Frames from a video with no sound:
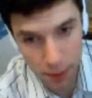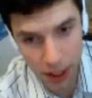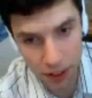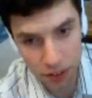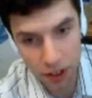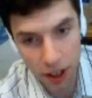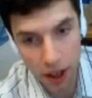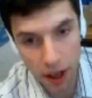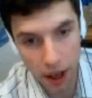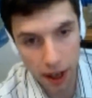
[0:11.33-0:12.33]
because
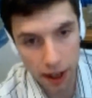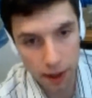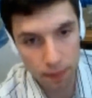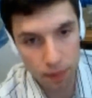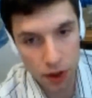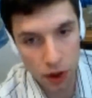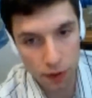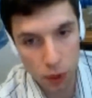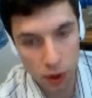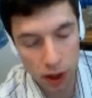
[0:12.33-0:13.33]

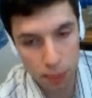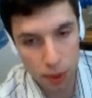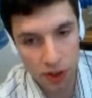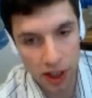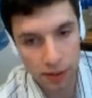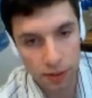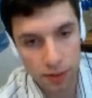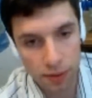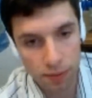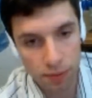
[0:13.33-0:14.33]
if you want to present
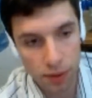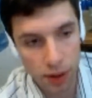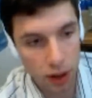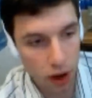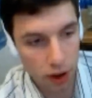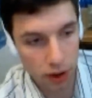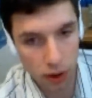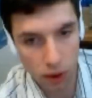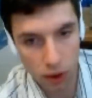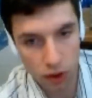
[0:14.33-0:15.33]
an
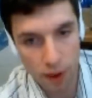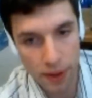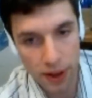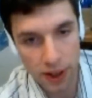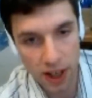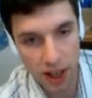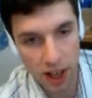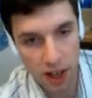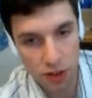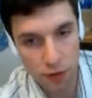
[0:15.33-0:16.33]
article or something
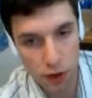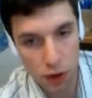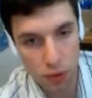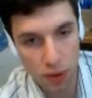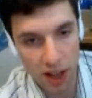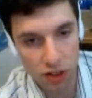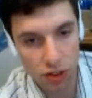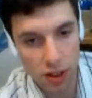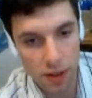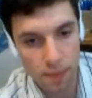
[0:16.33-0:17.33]
as if you
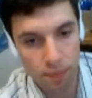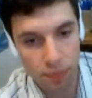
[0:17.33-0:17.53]
actually